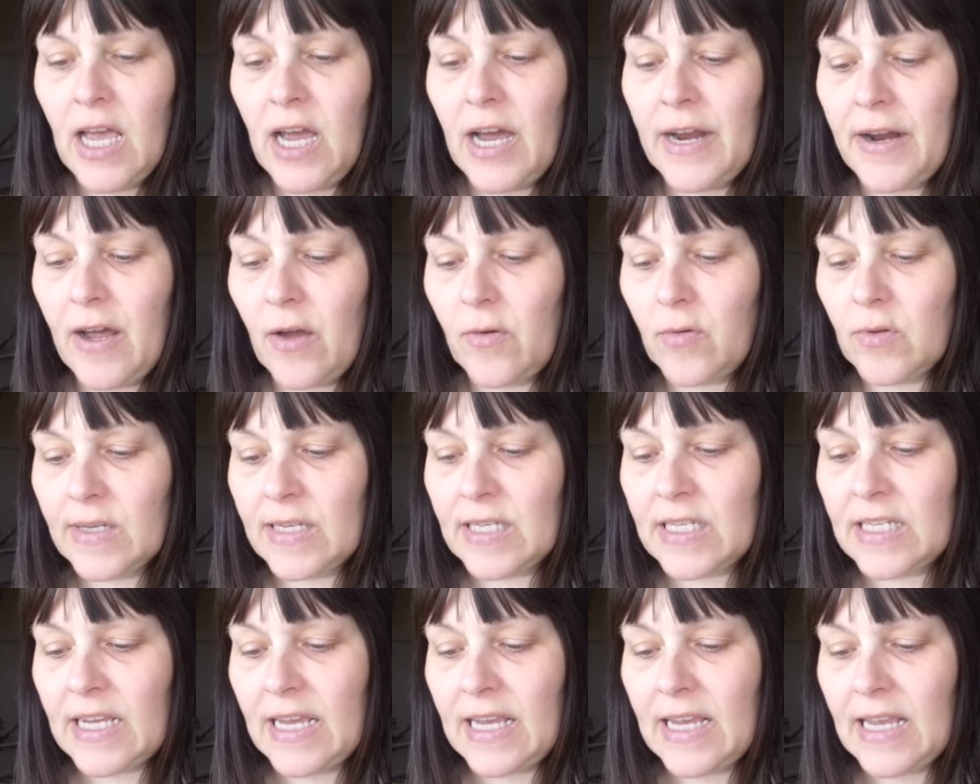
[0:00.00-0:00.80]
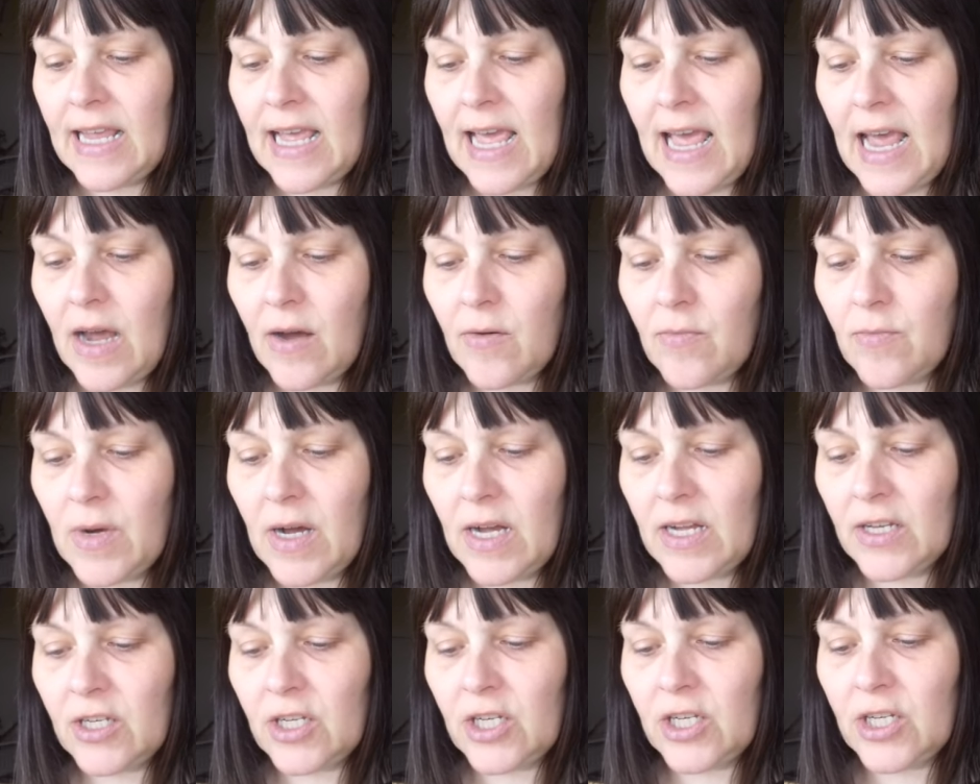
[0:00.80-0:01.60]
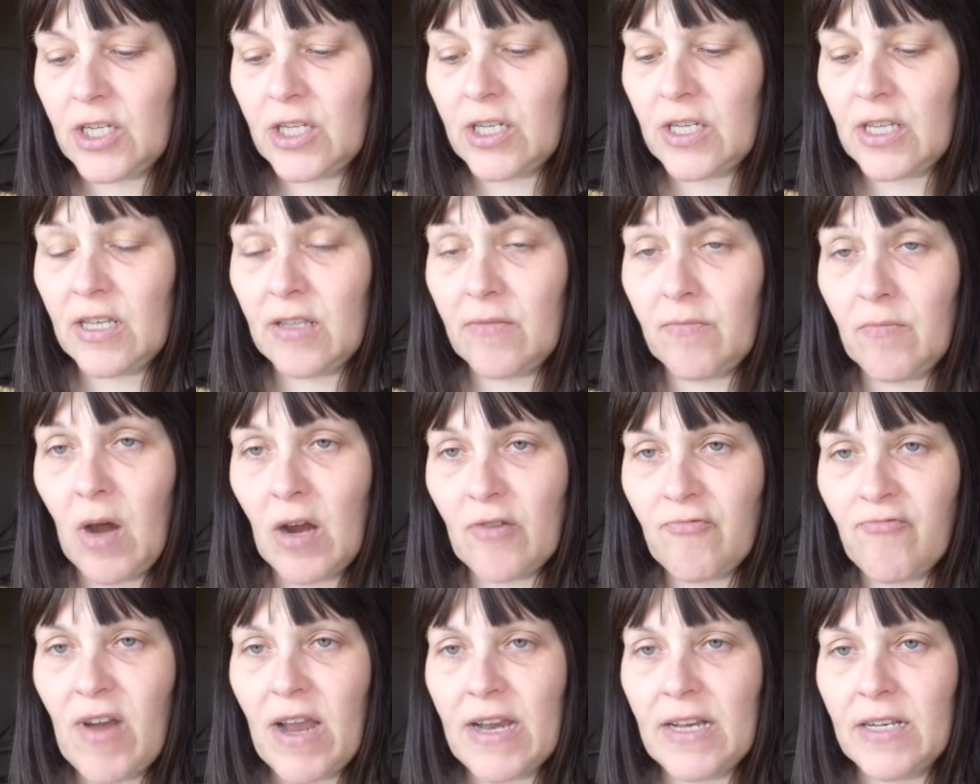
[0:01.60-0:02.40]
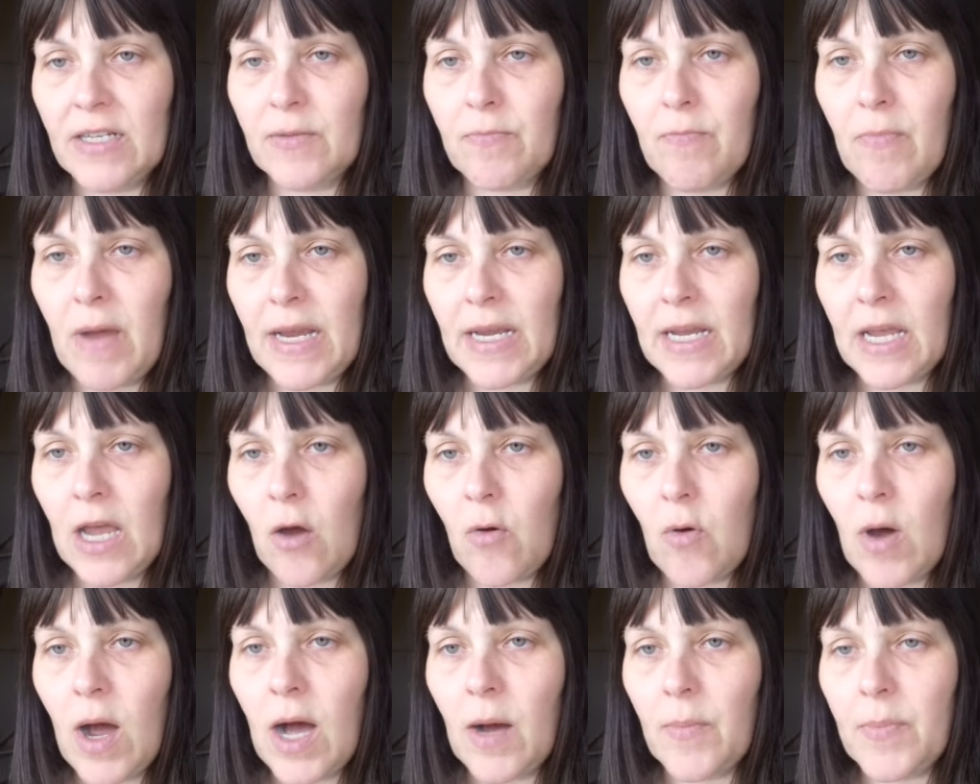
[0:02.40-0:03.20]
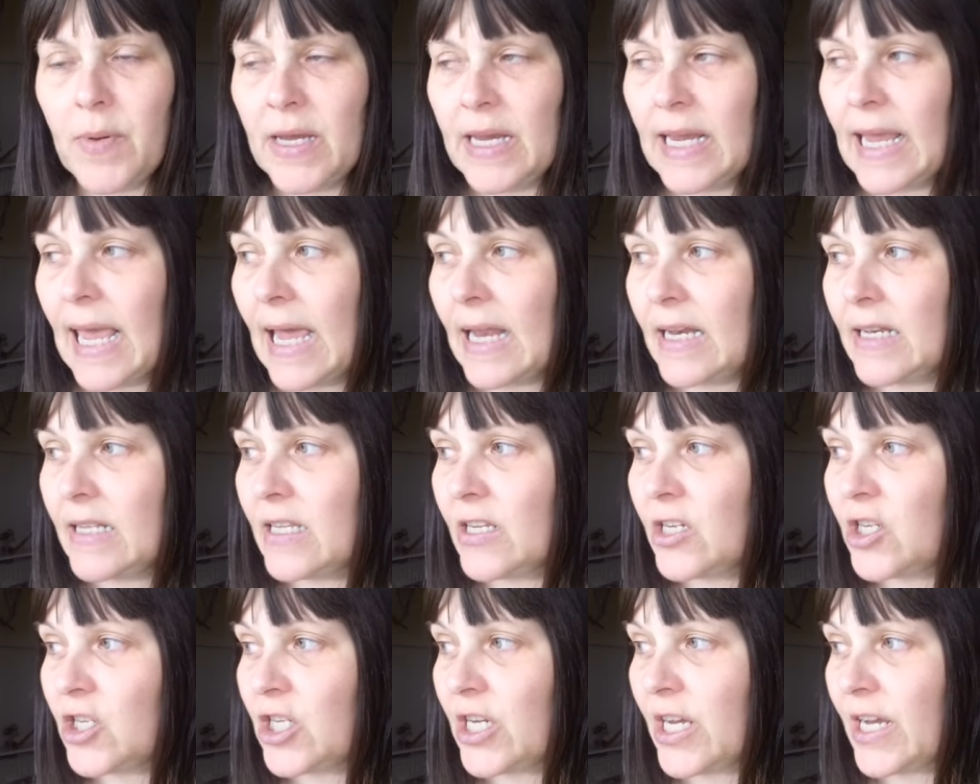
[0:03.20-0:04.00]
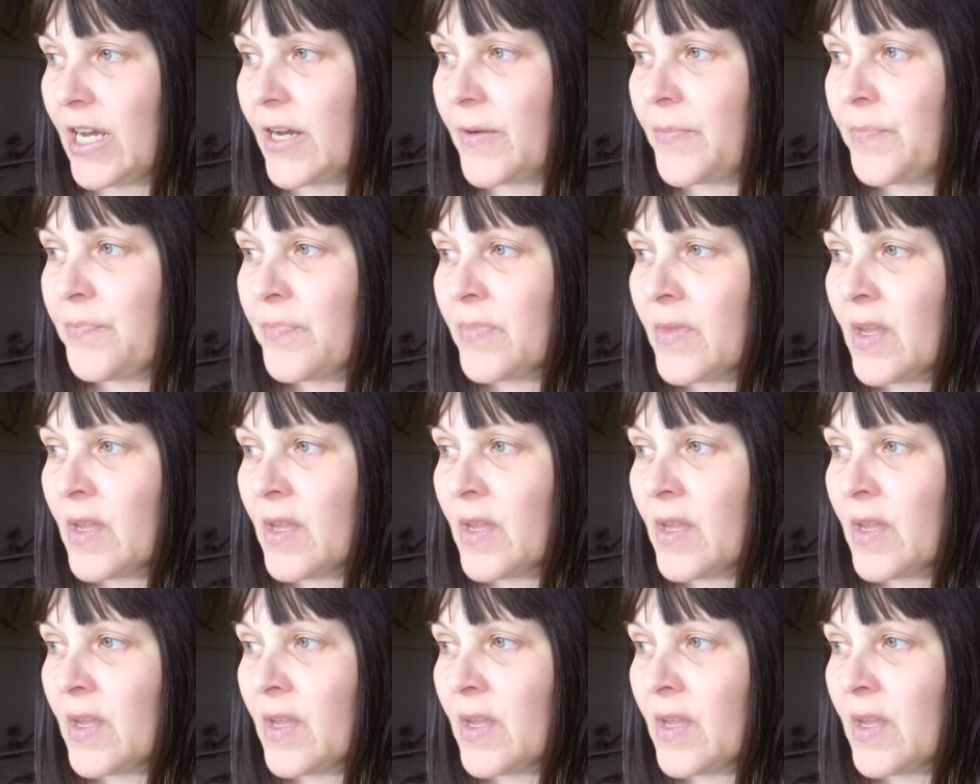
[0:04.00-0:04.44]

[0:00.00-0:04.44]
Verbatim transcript: and I will see how much my rent may go up again this year